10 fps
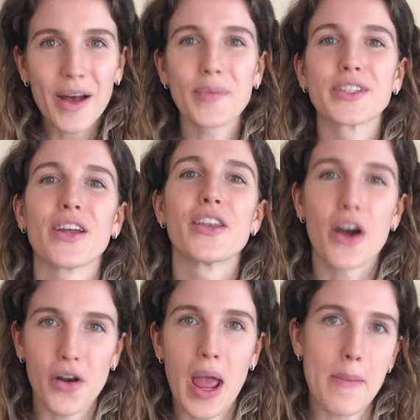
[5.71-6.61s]
to
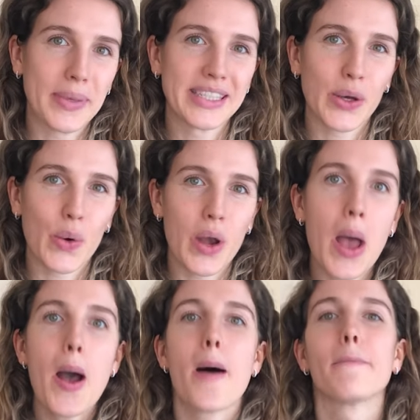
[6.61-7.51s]
another episode
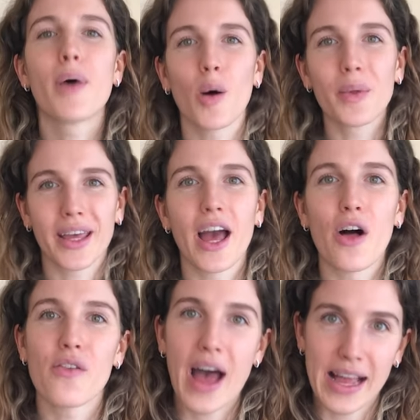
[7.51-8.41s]
on public
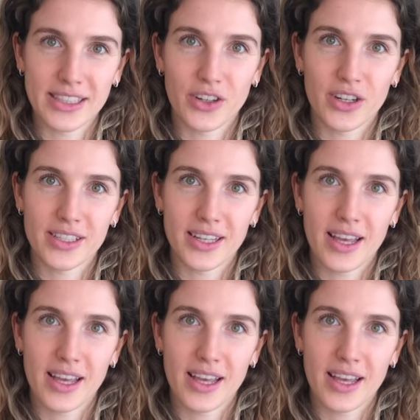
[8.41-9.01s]
health answers.